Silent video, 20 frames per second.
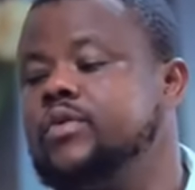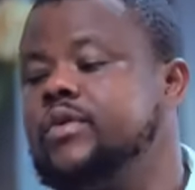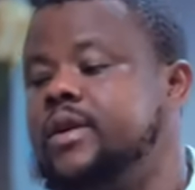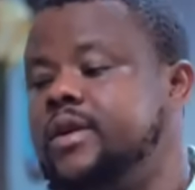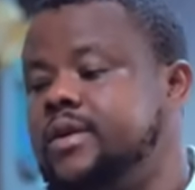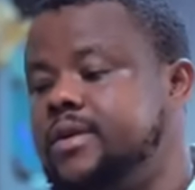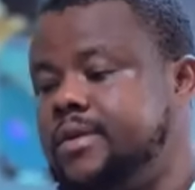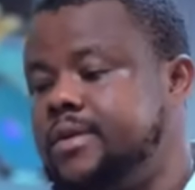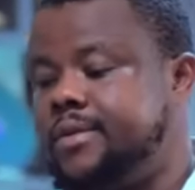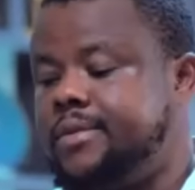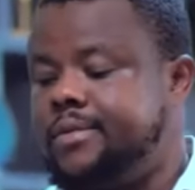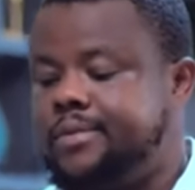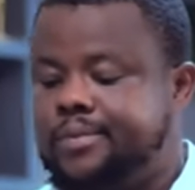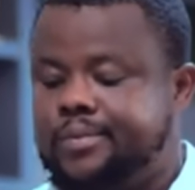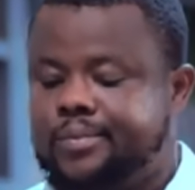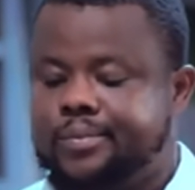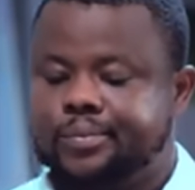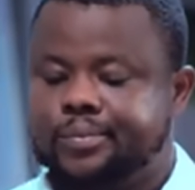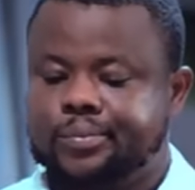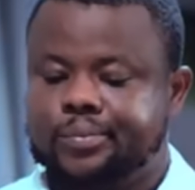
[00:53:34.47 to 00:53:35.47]
Yes.
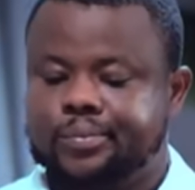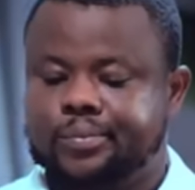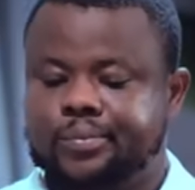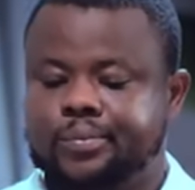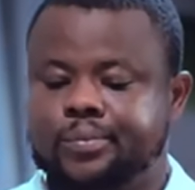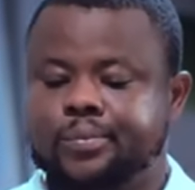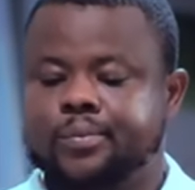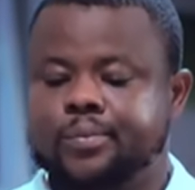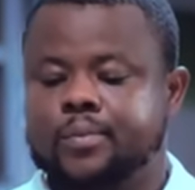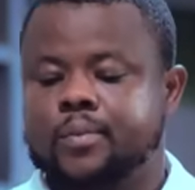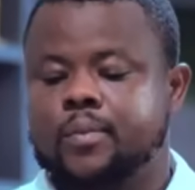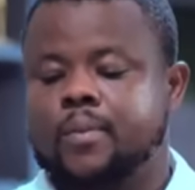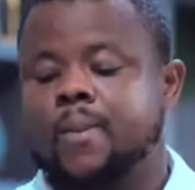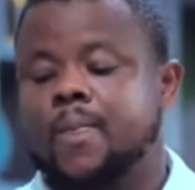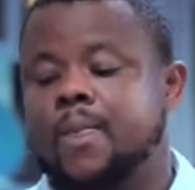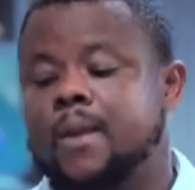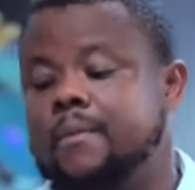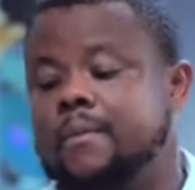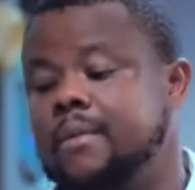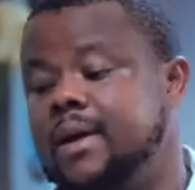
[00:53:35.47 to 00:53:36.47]

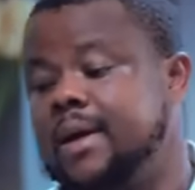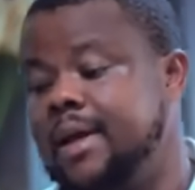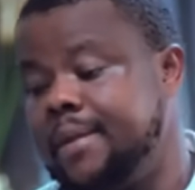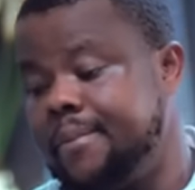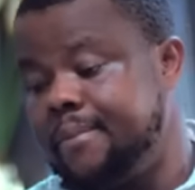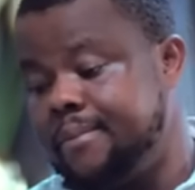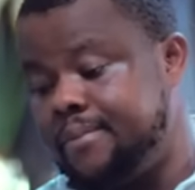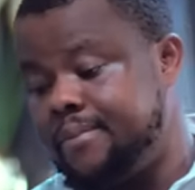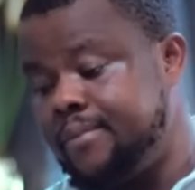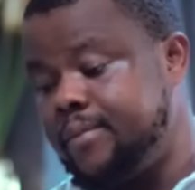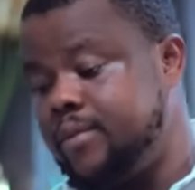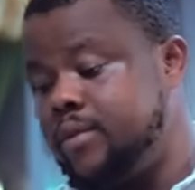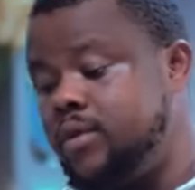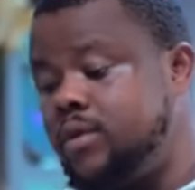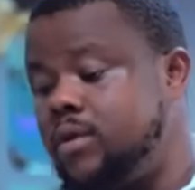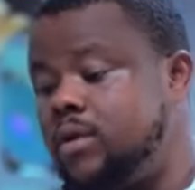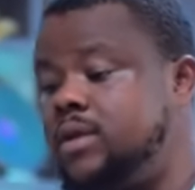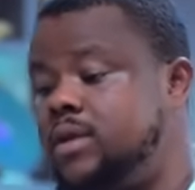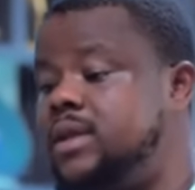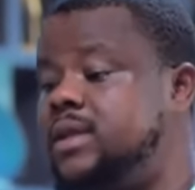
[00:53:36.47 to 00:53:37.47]
Madam,
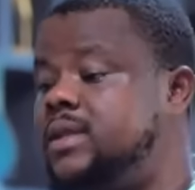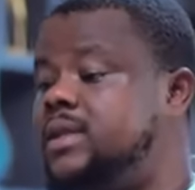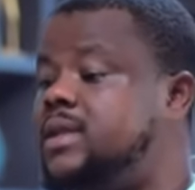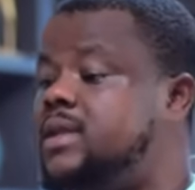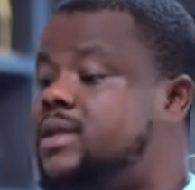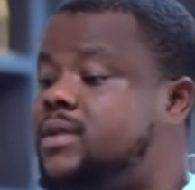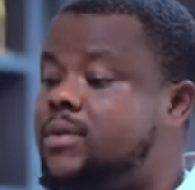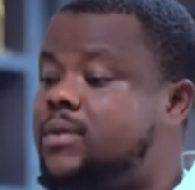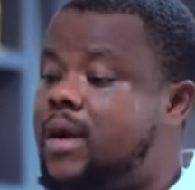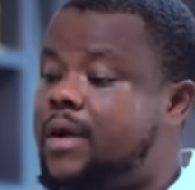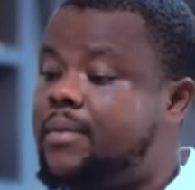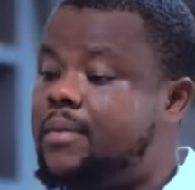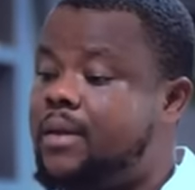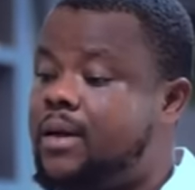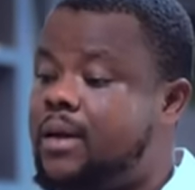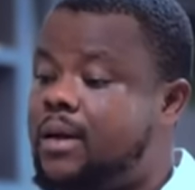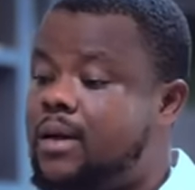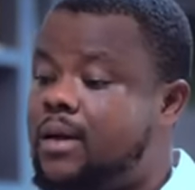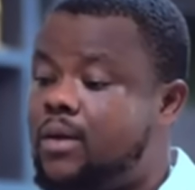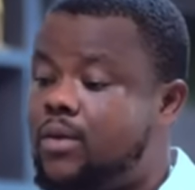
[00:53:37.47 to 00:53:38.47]
you know, say, since where I
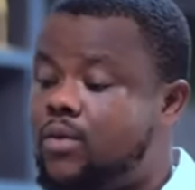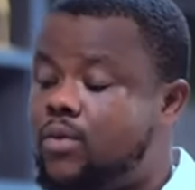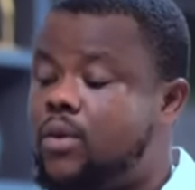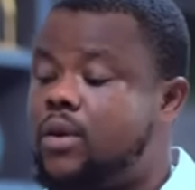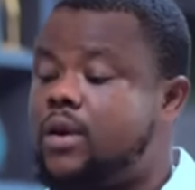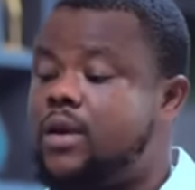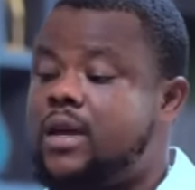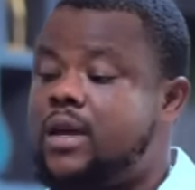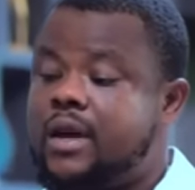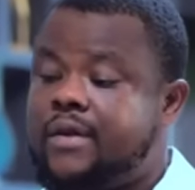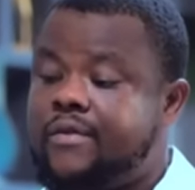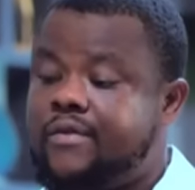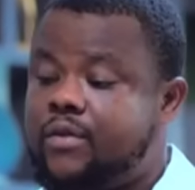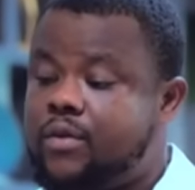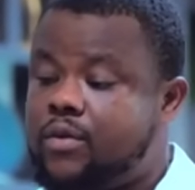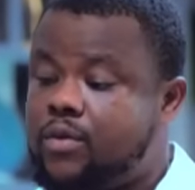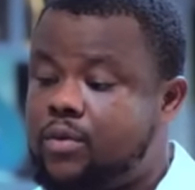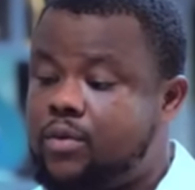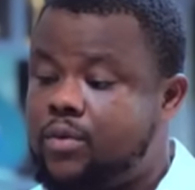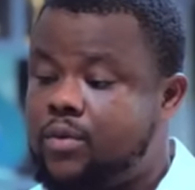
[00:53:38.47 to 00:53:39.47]
began work here
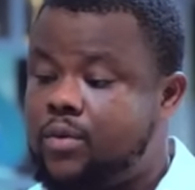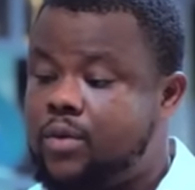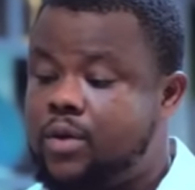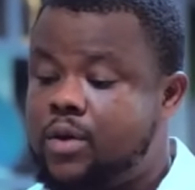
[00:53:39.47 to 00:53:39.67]
for you,